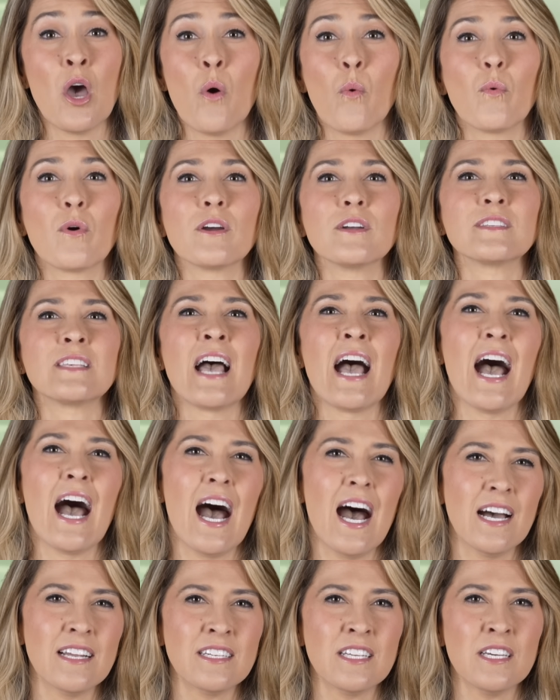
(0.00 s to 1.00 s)
whereas
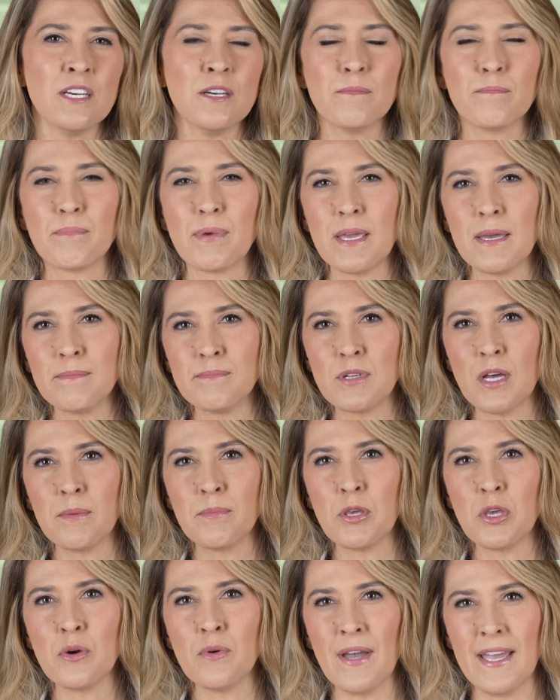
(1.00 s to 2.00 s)
Honda, B M
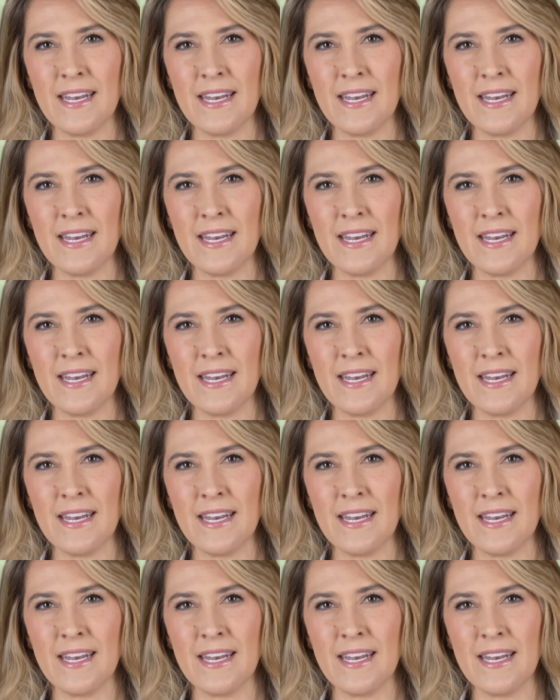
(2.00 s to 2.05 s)
W,